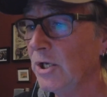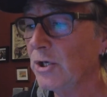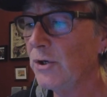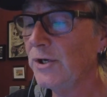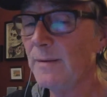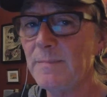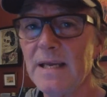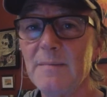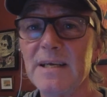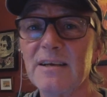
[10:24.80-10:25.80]
Couldn't he pay
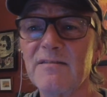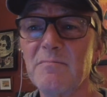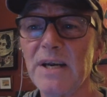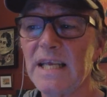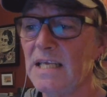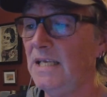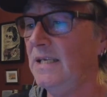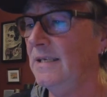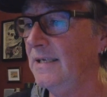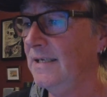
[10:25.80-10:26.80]
me enough money
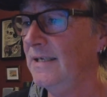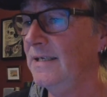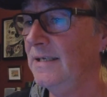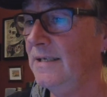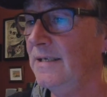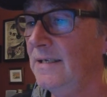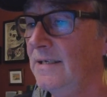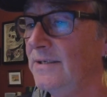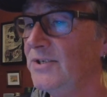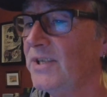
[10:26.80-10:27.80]

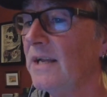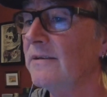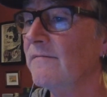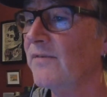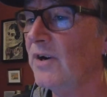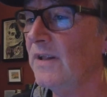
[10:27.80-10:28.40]
to stand in front of